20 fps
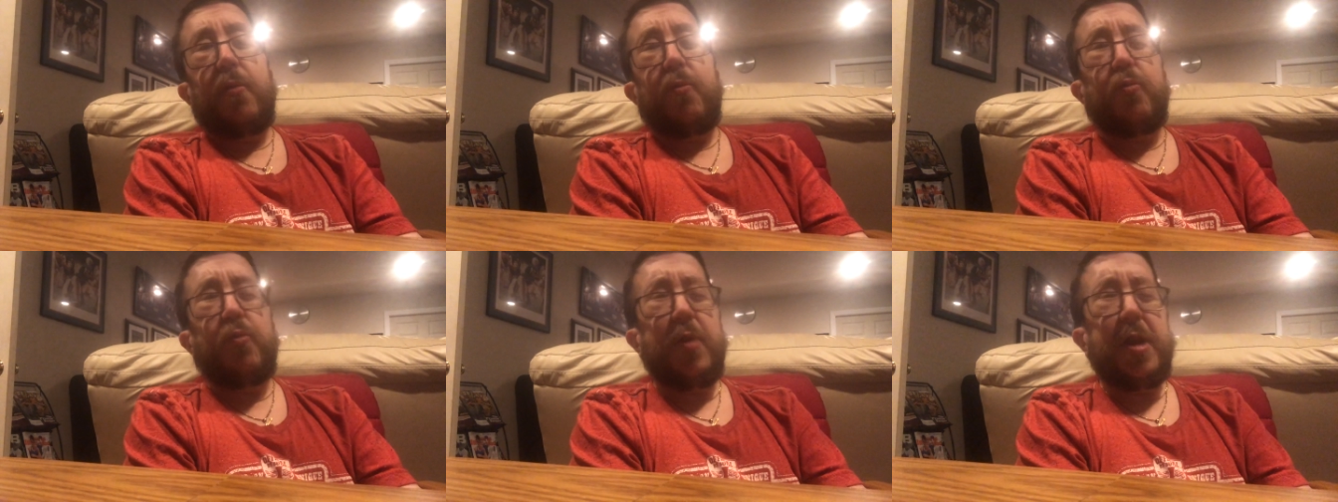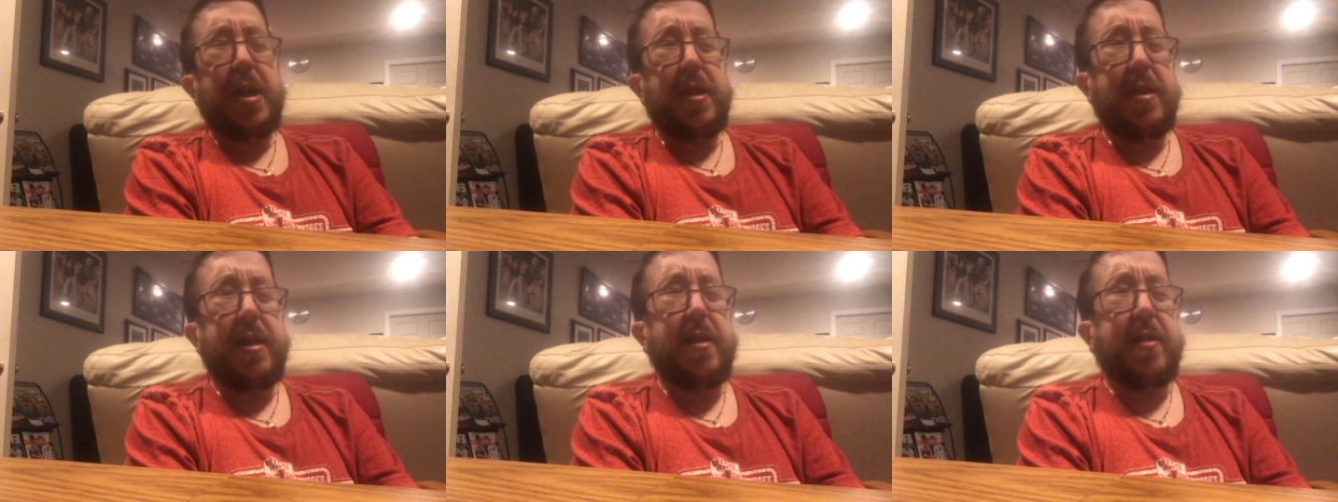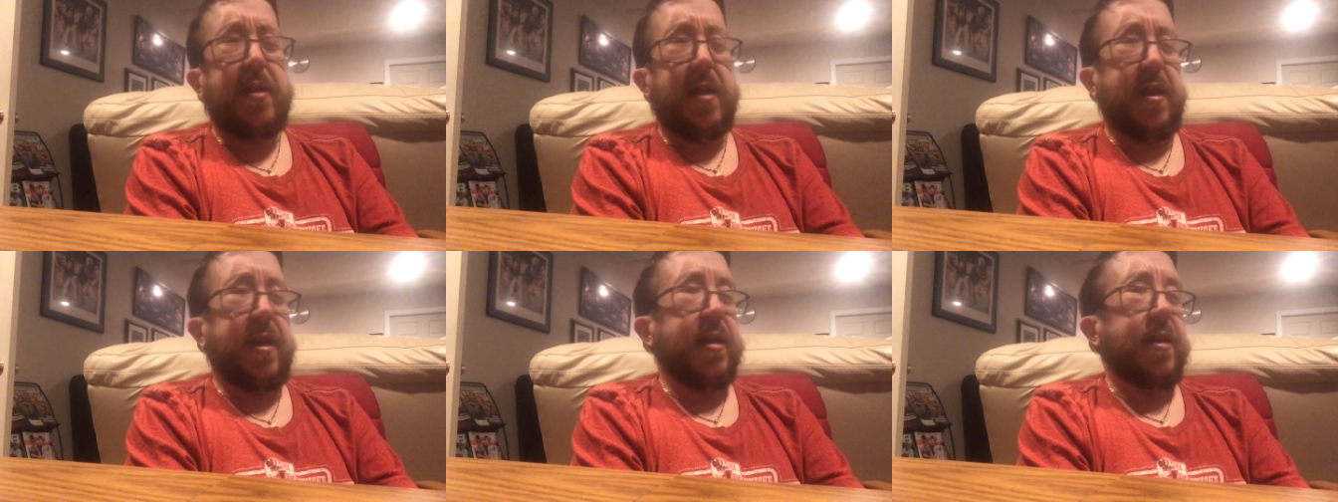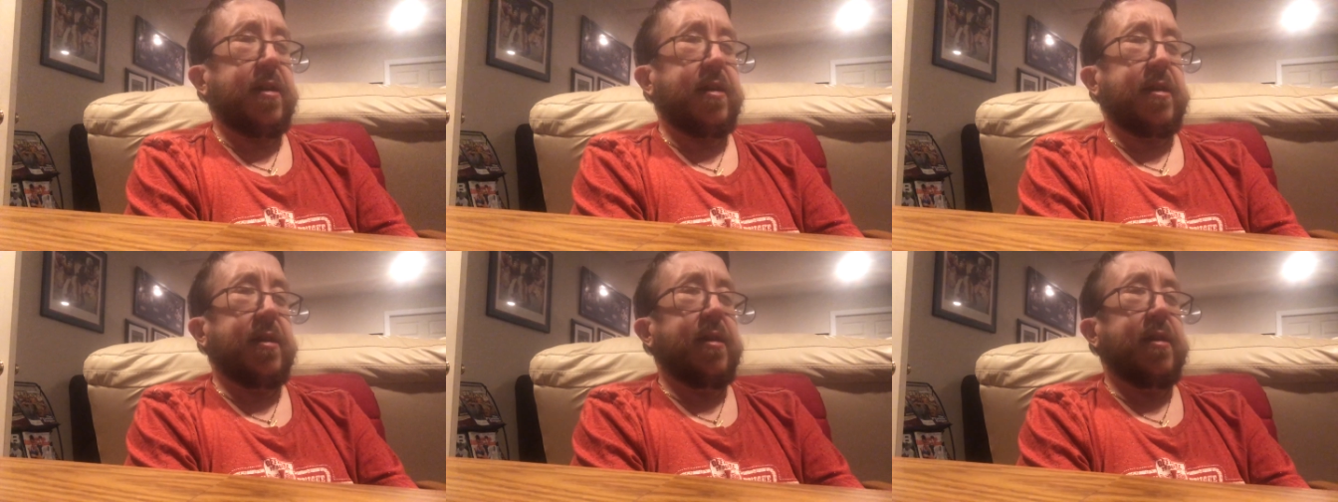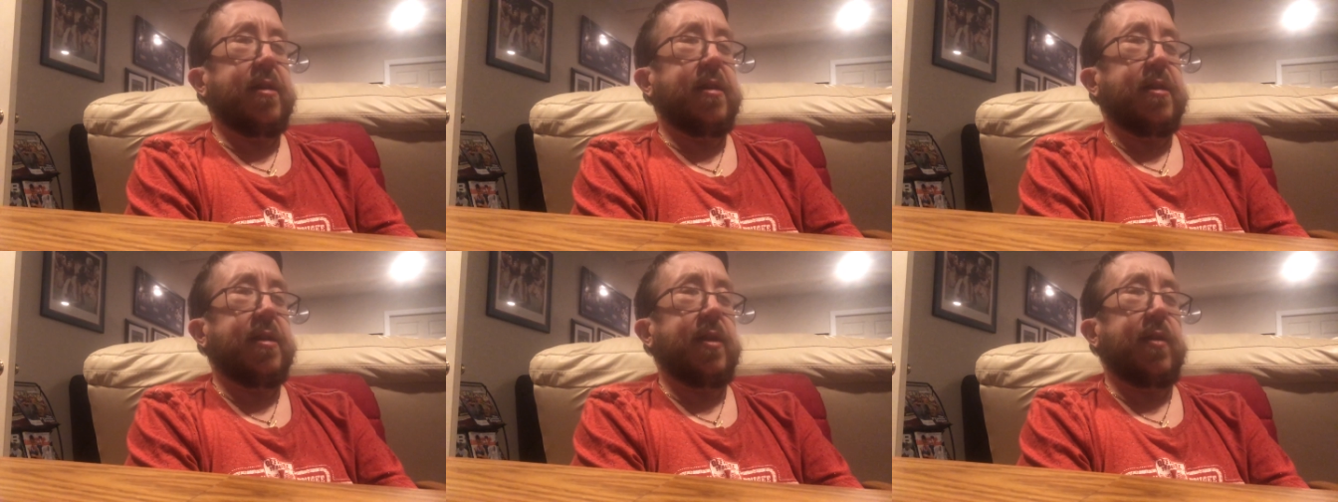Really,
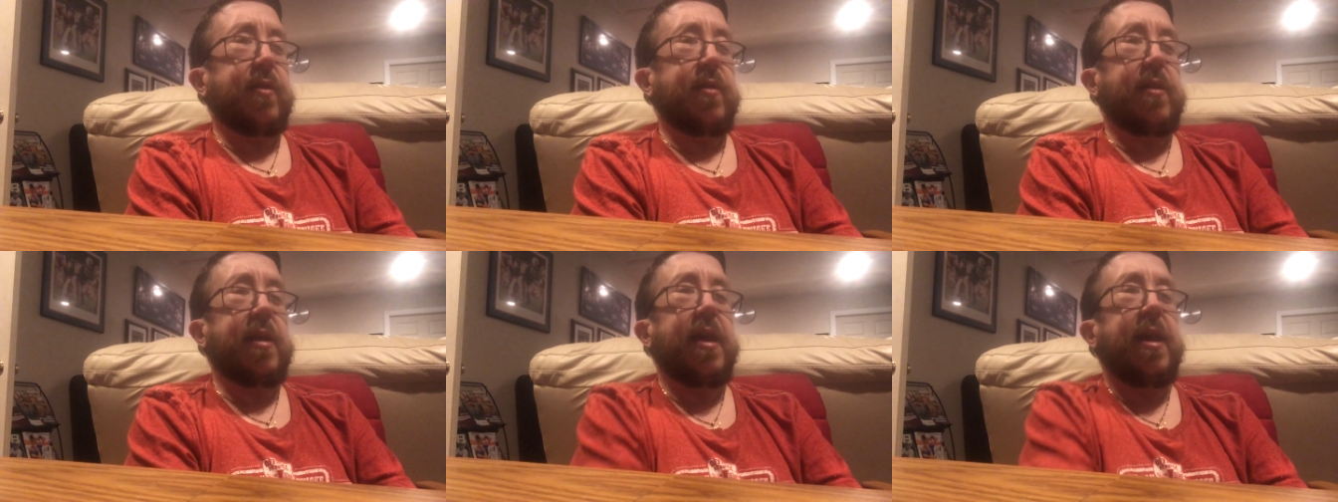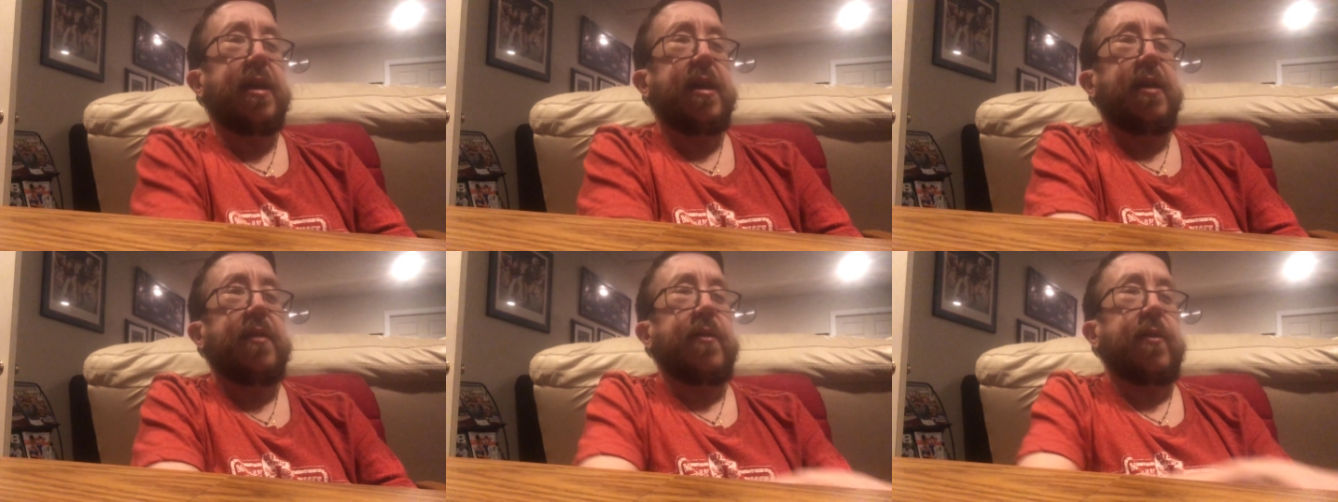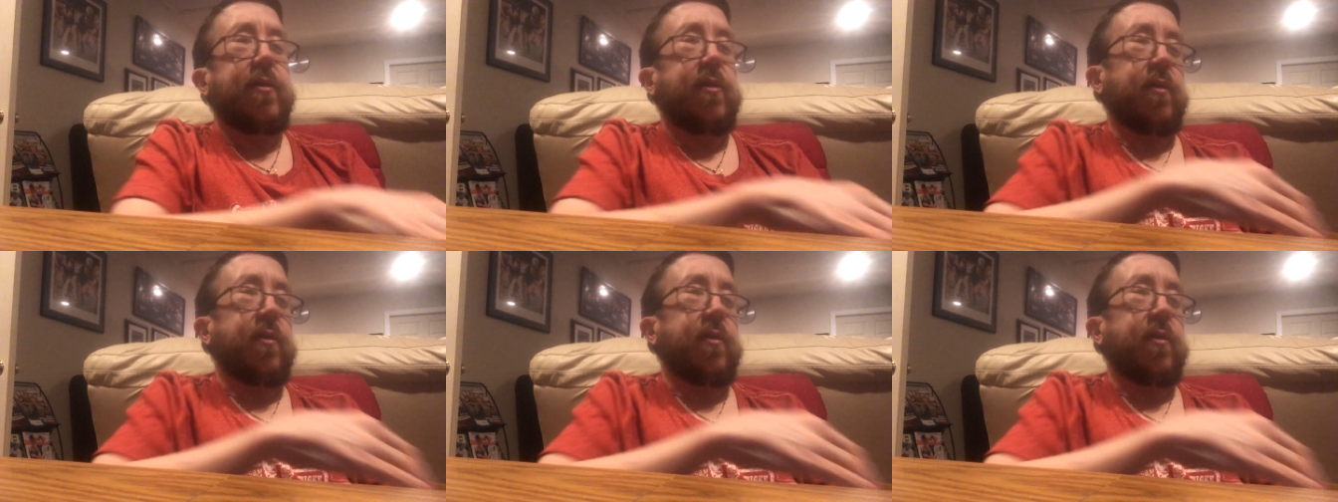like just taking this